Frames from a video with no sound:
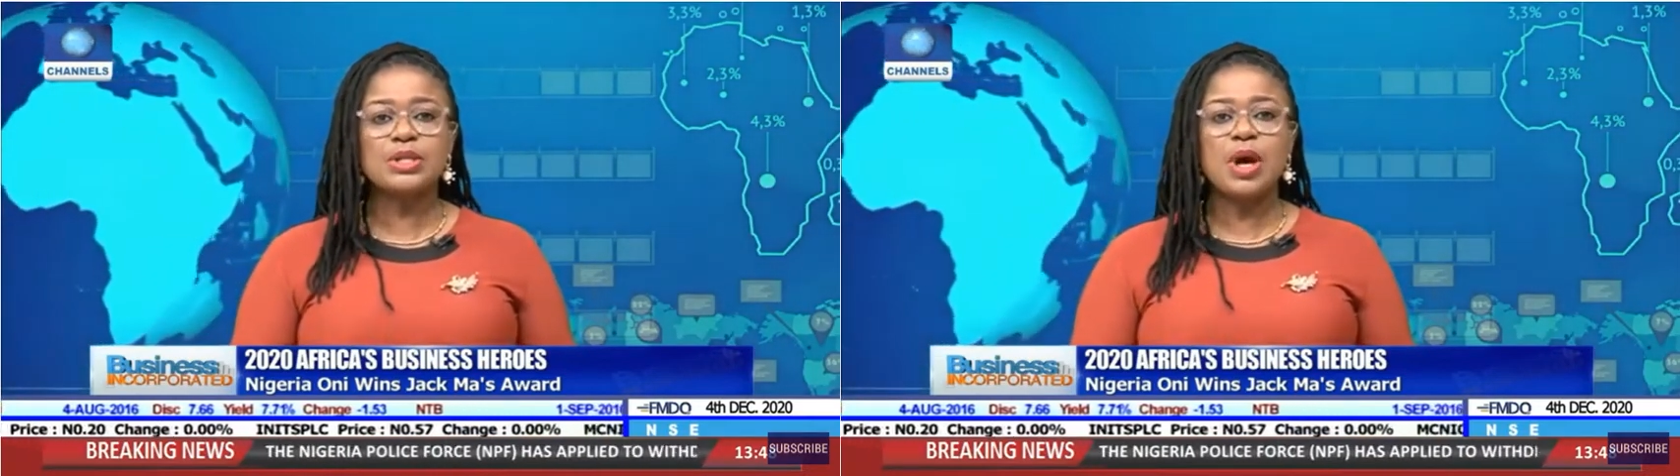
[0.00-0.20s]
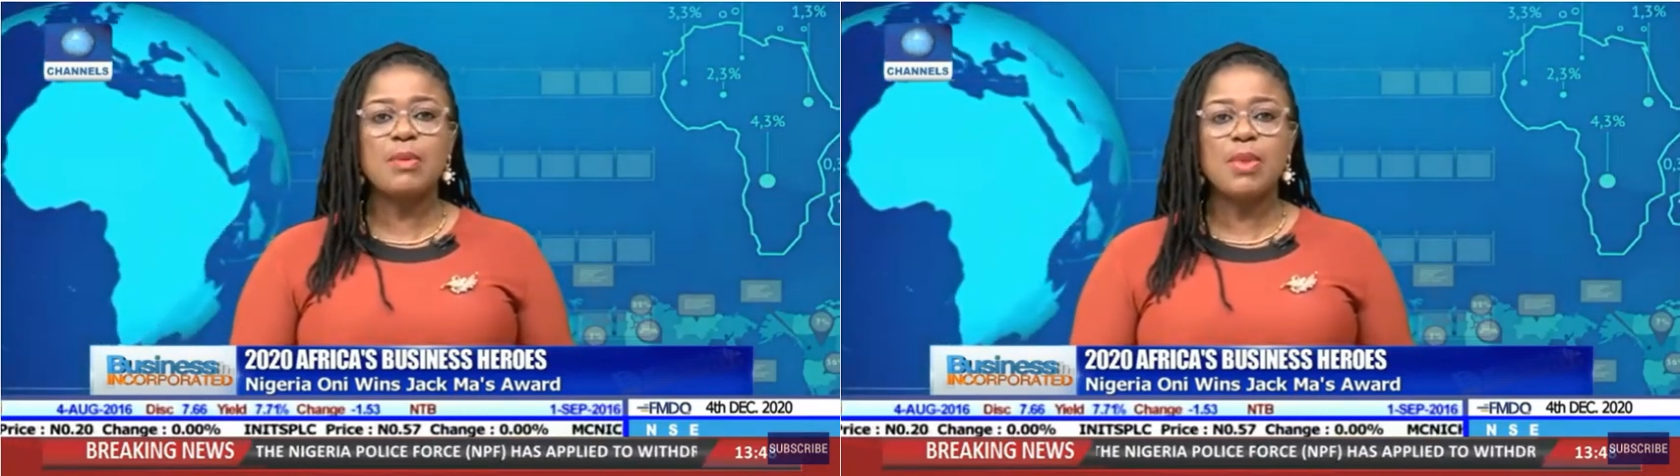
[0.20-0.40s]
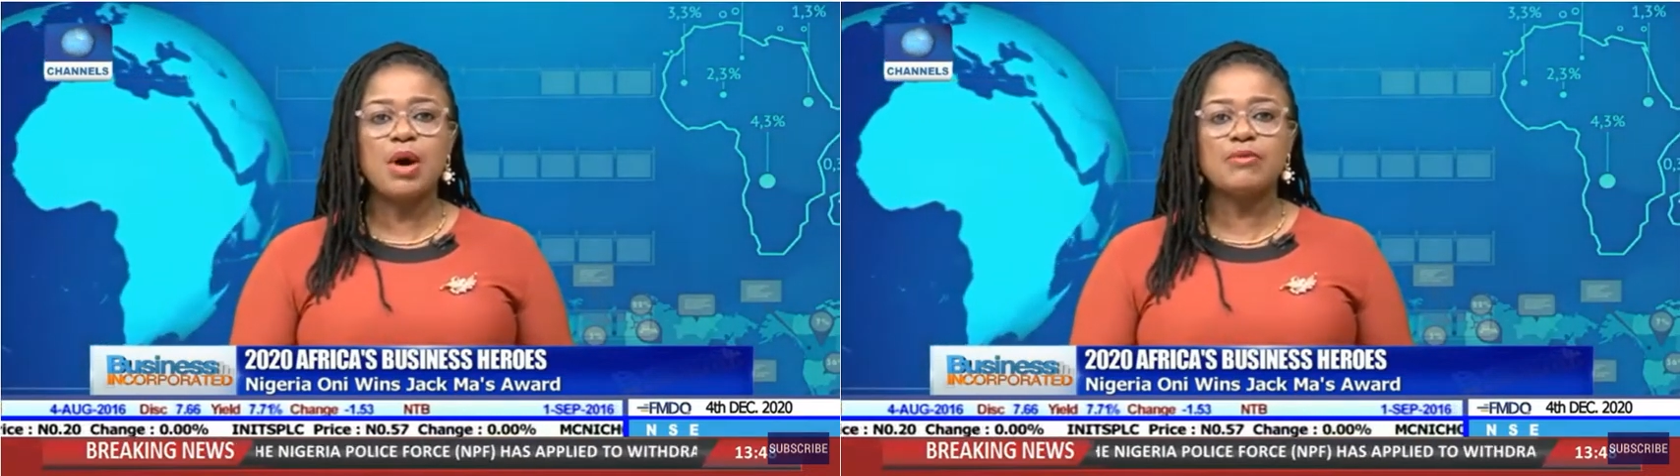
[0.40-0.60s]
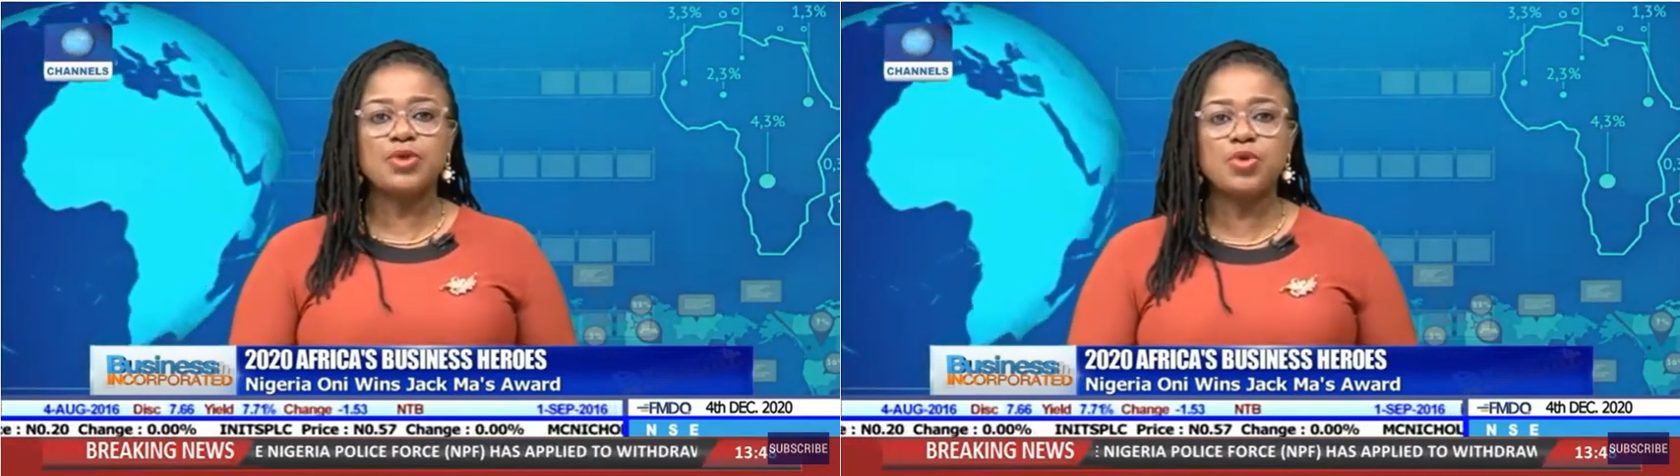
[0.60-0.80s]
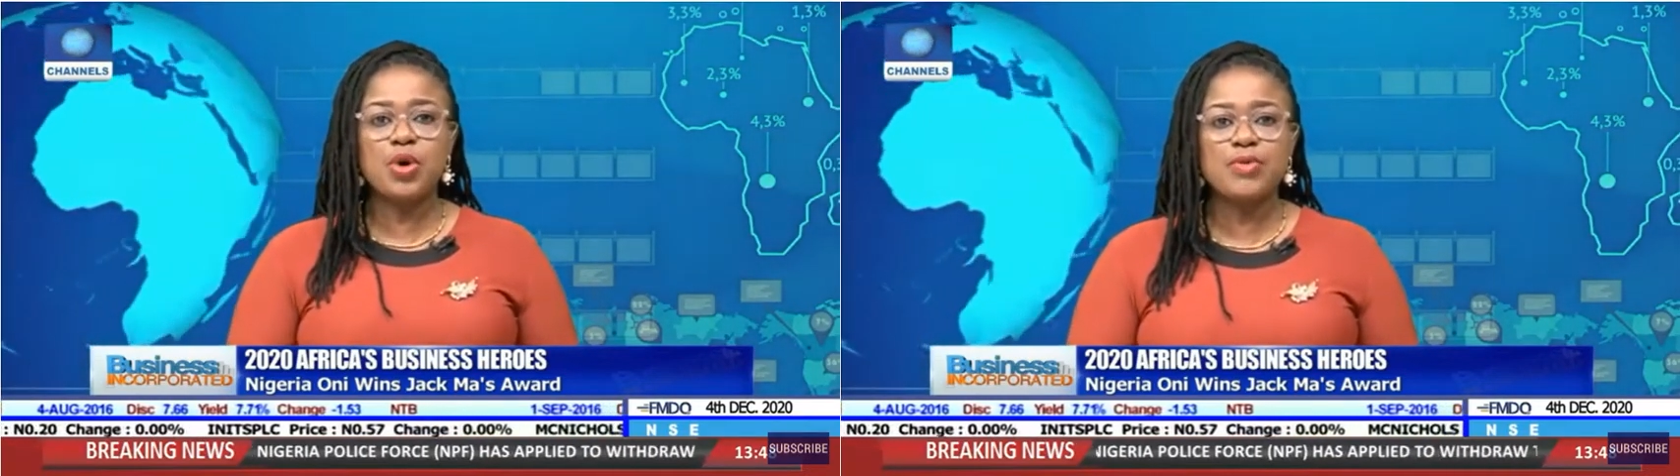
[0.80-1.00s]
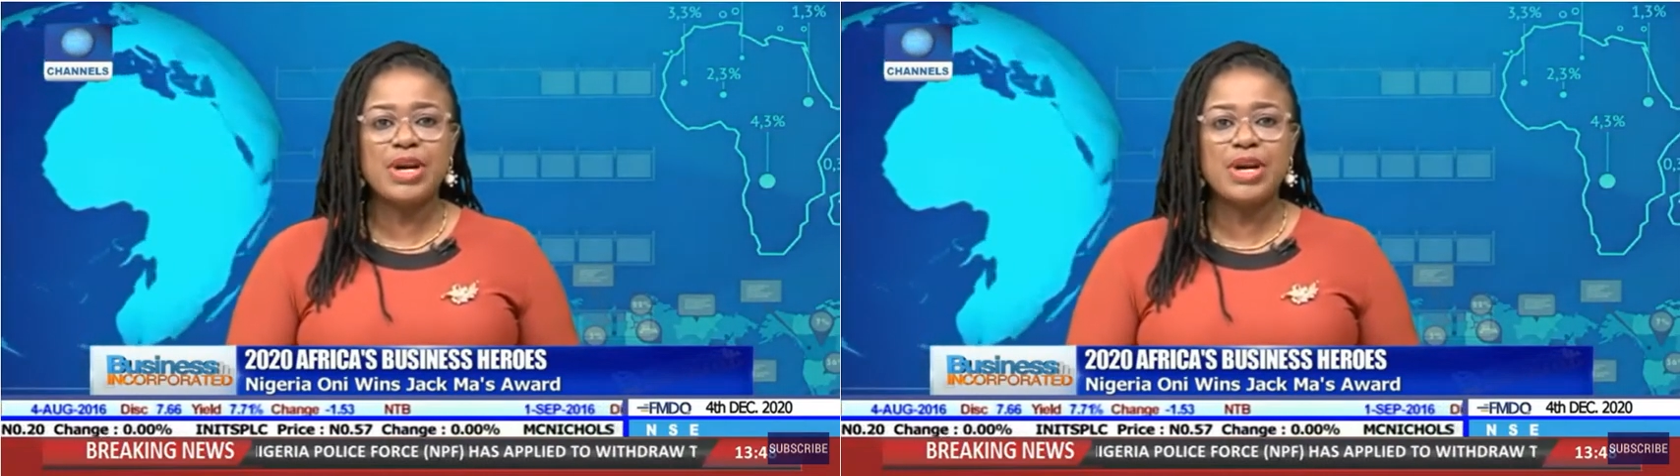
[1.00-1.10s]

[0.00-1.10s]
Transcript: with a sum of